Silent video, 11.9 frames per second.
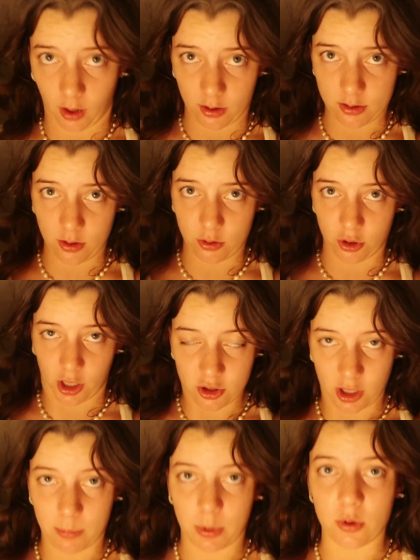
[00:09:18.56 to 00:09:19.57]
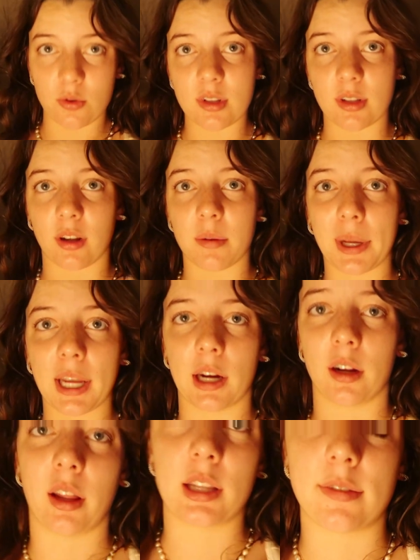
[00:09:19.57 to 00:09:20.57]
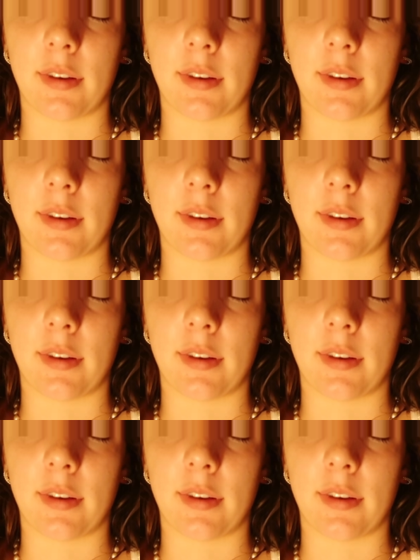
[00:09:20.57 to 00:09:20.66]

also dry shampoo is still in my hair. That's